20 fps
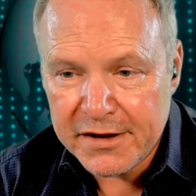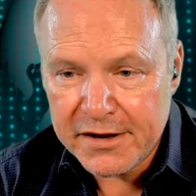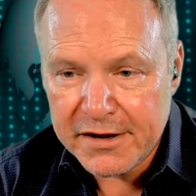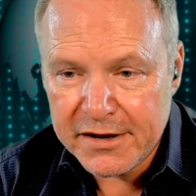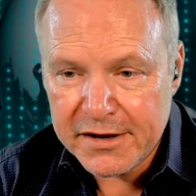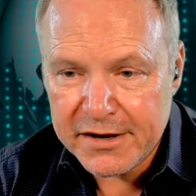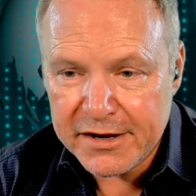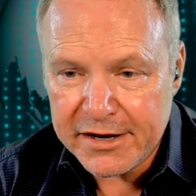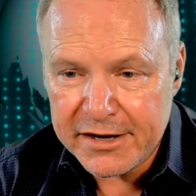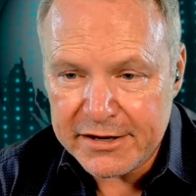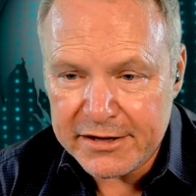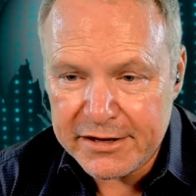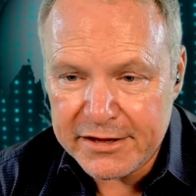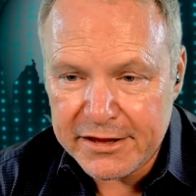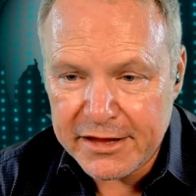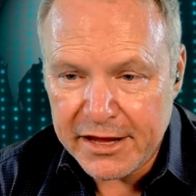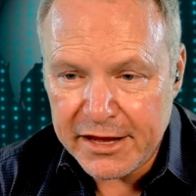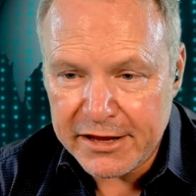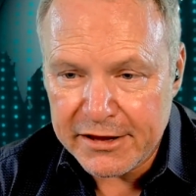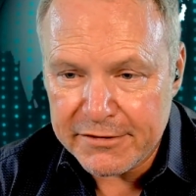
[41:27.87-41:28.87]
Ellen,
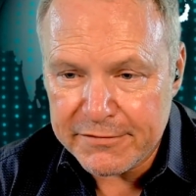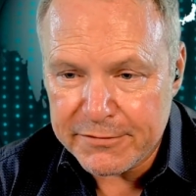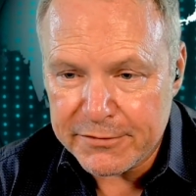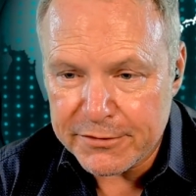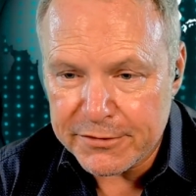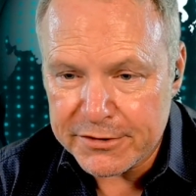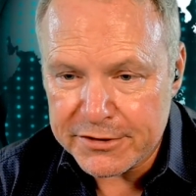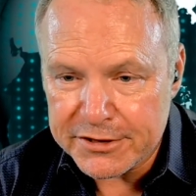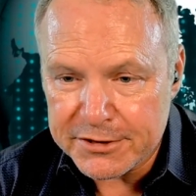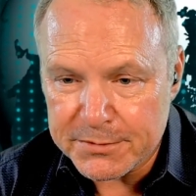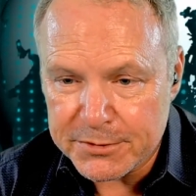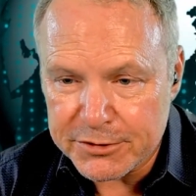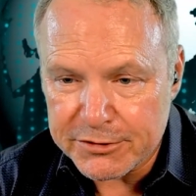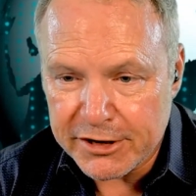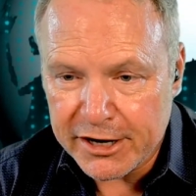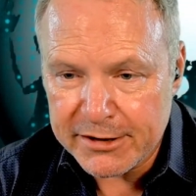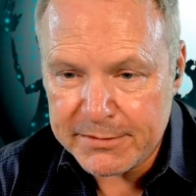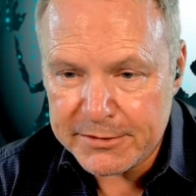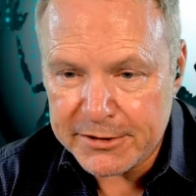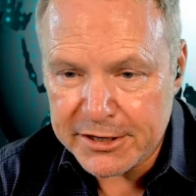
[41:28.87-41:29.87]
thank you for the
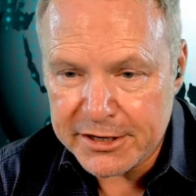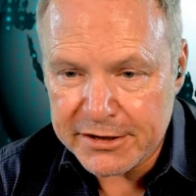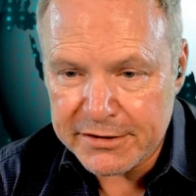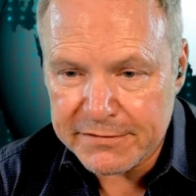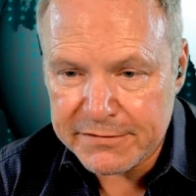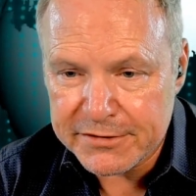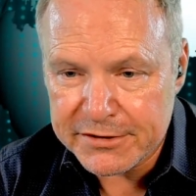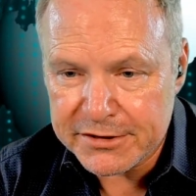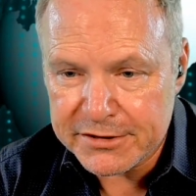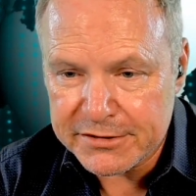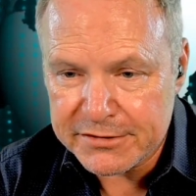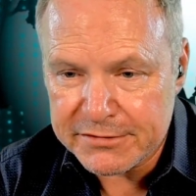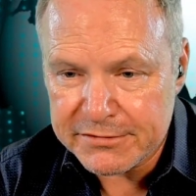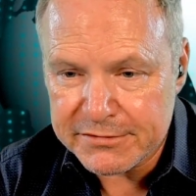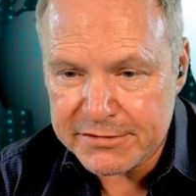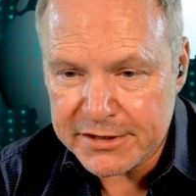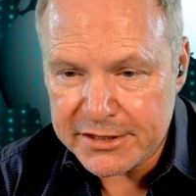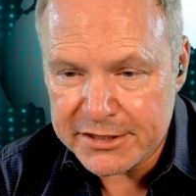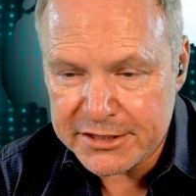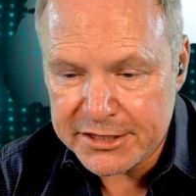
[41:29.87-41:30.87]
subscriber gift
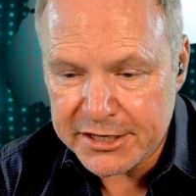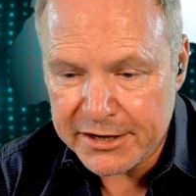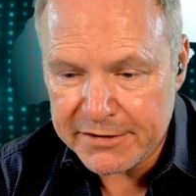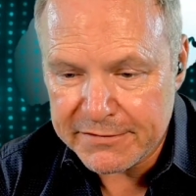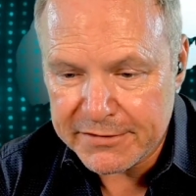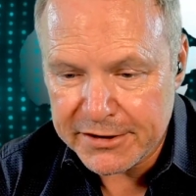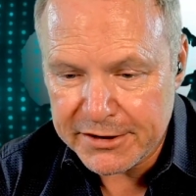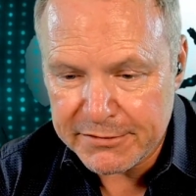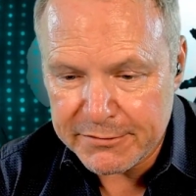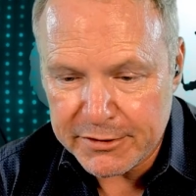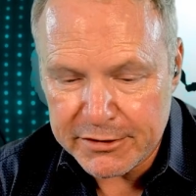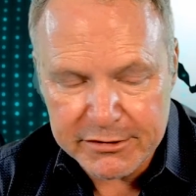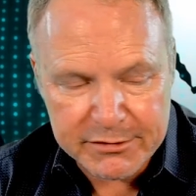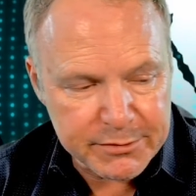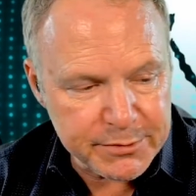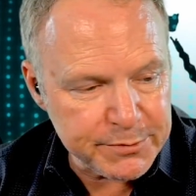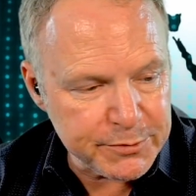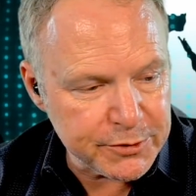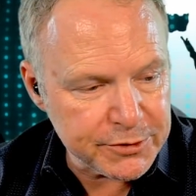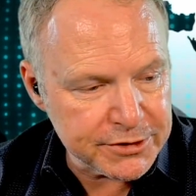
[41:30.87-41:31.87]
to Stephanie. Welcome
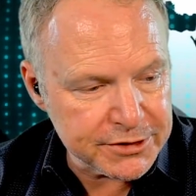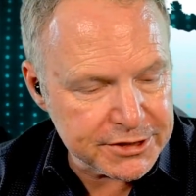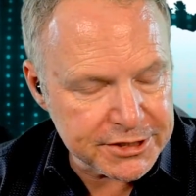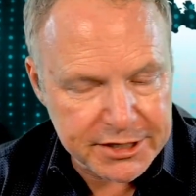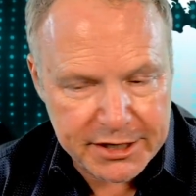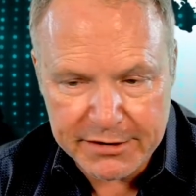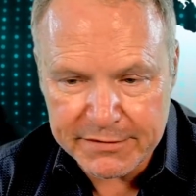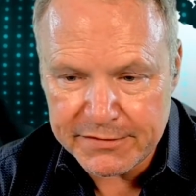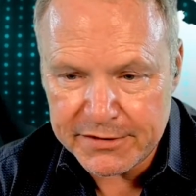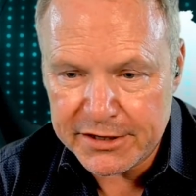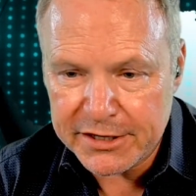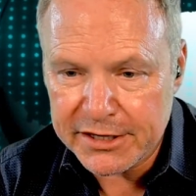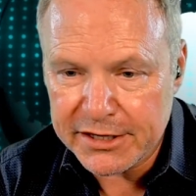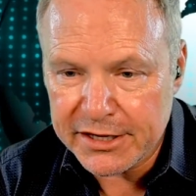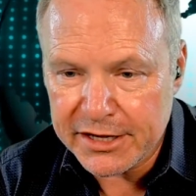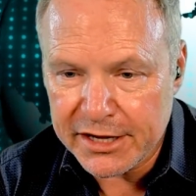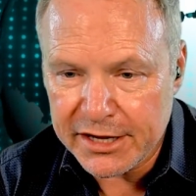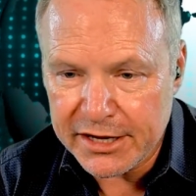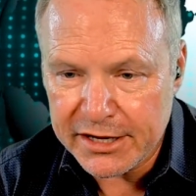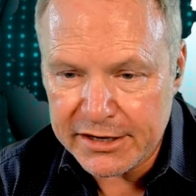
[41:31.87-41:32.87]
aboard, Stephanie.
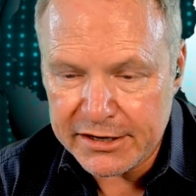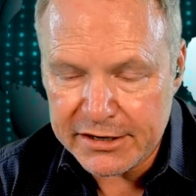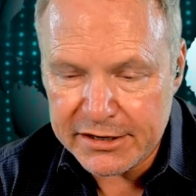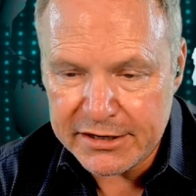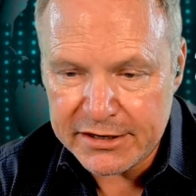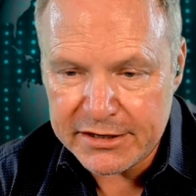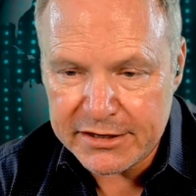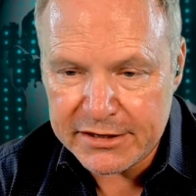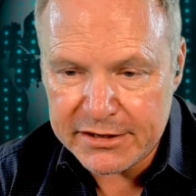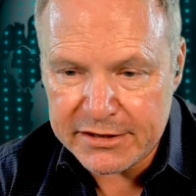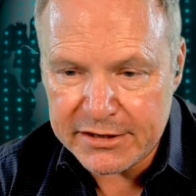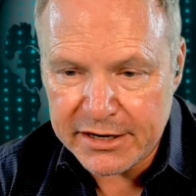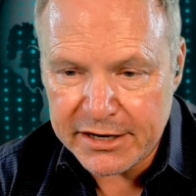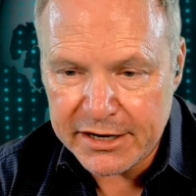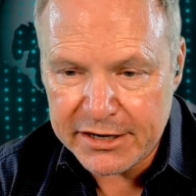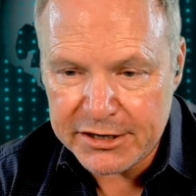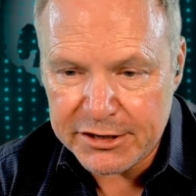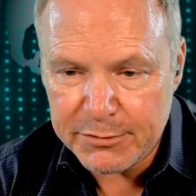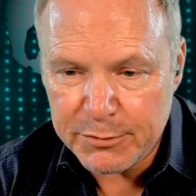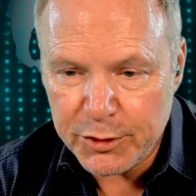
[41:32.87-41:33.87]
And I
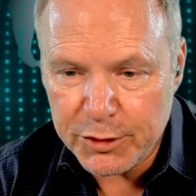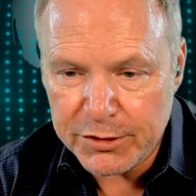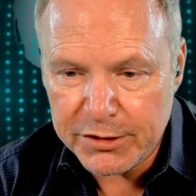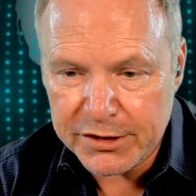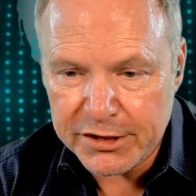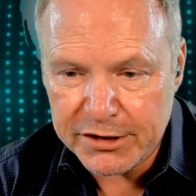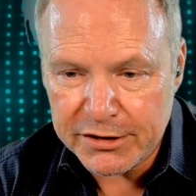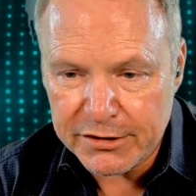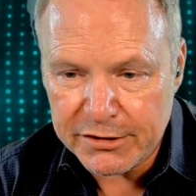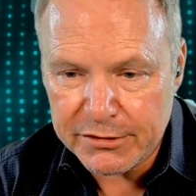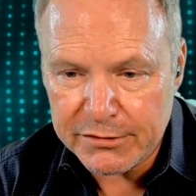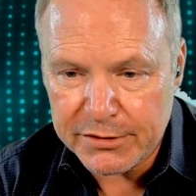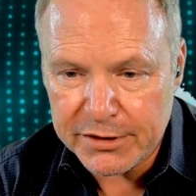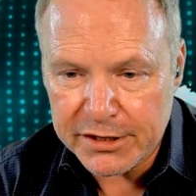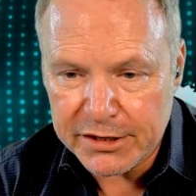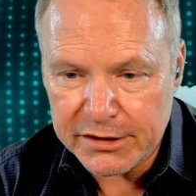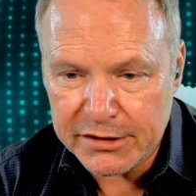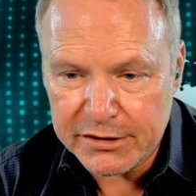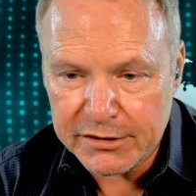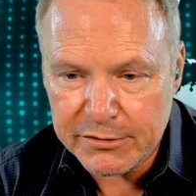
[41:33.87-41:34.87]
had you muted there,
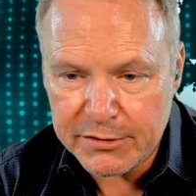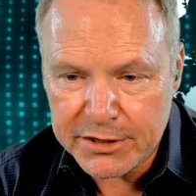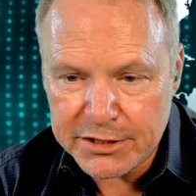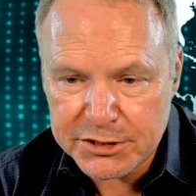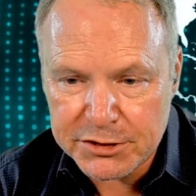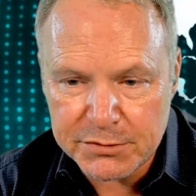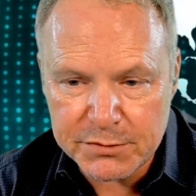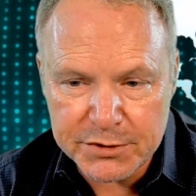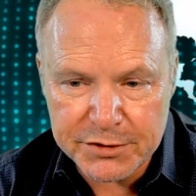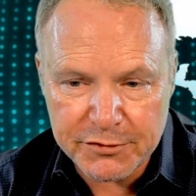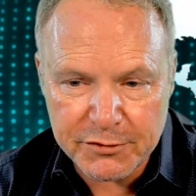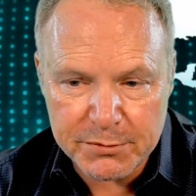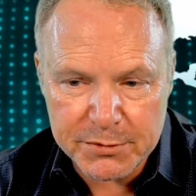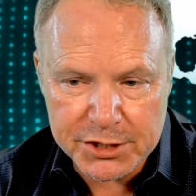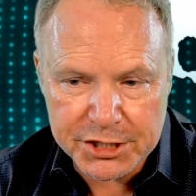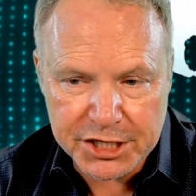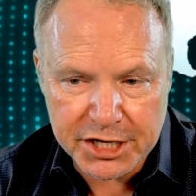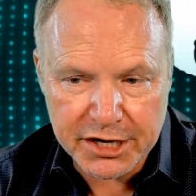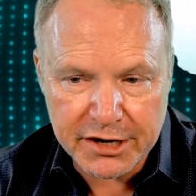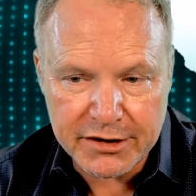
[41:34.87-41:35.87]
Quinn. The question was from
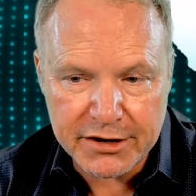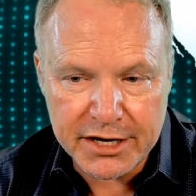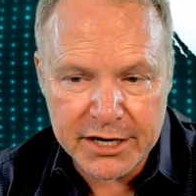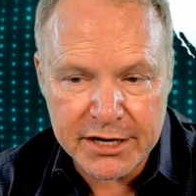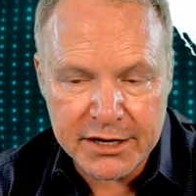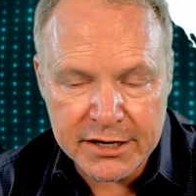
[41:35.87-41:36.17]
Sherry.